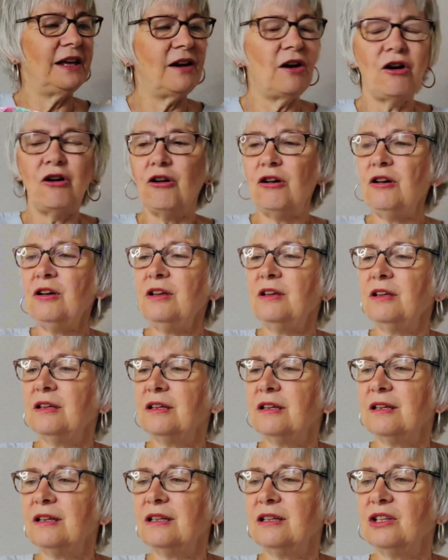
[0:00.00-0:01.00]
there are
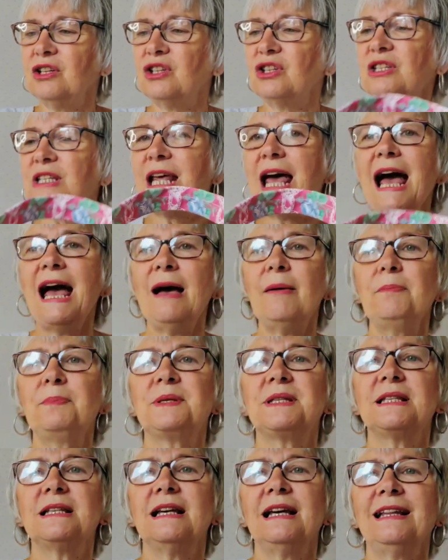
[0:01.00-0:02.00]

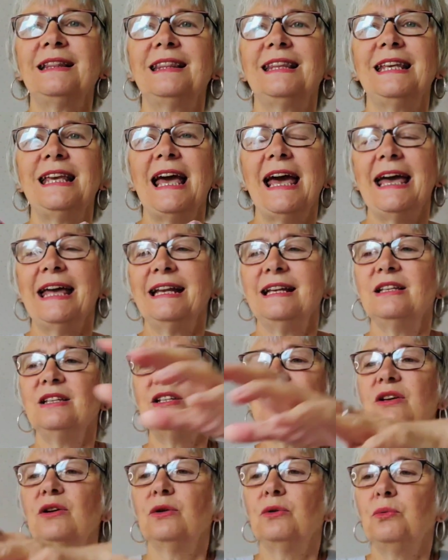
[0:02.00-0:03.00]
tabs at the
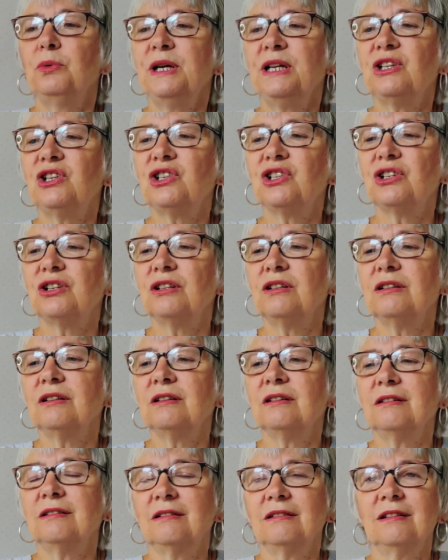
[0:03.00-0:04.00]
end which
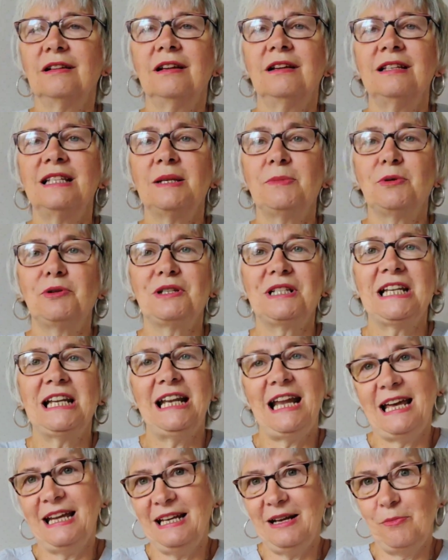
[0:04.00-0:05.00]
are supposed to
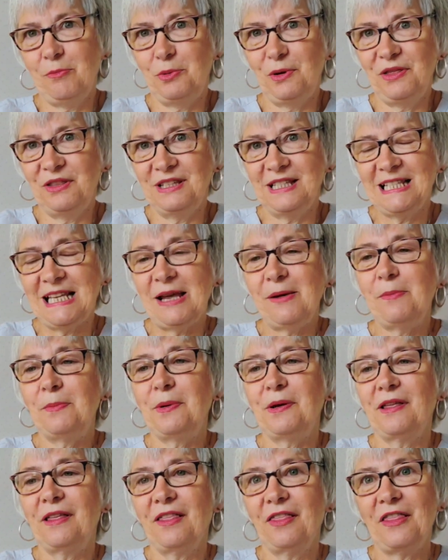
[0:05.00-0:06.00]
line up with the zip.
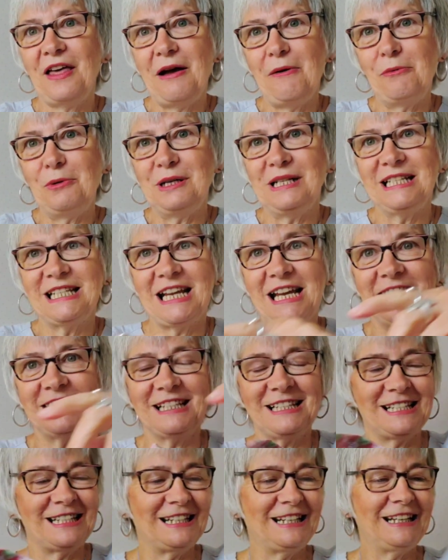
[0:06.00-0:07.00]
That one
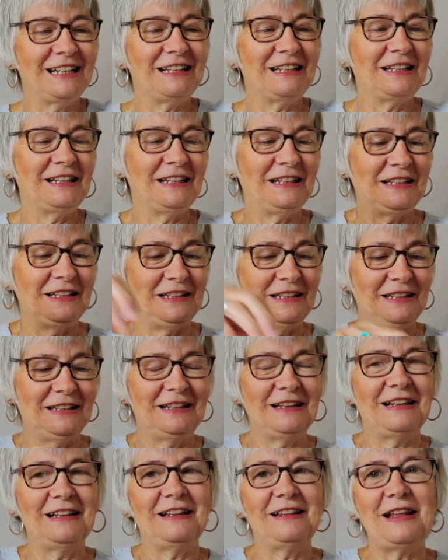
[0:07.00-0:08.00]
does.
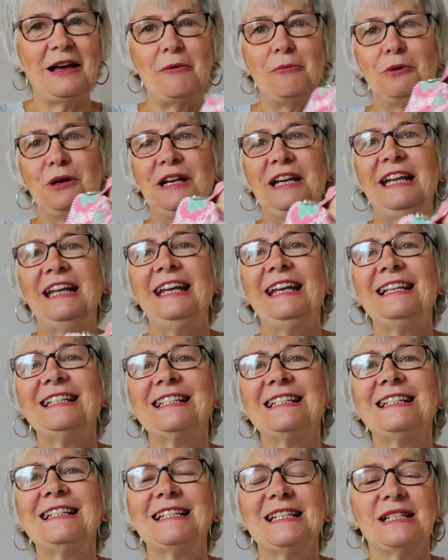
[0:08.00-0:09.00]
That one
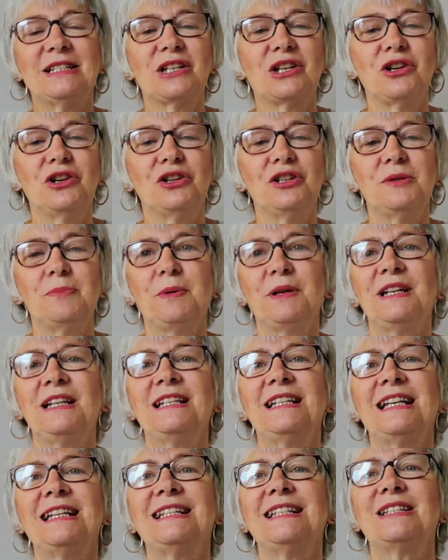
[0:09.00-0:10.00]
isn't as good, but
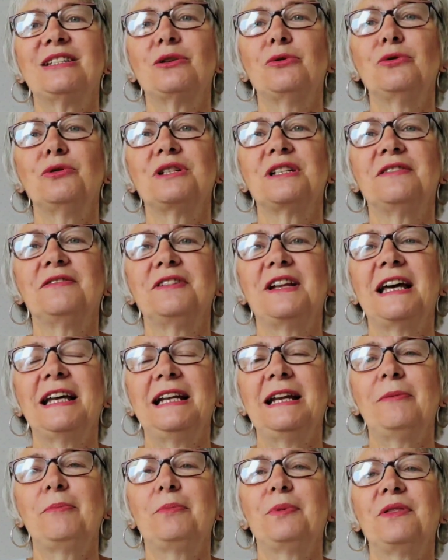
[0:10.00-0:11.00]
it does sort of
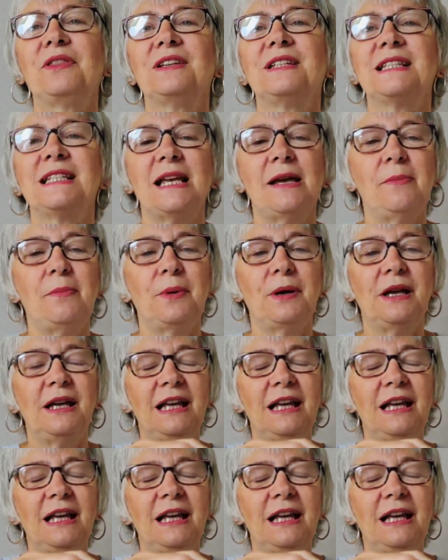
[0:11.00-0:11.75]
line up with the zip.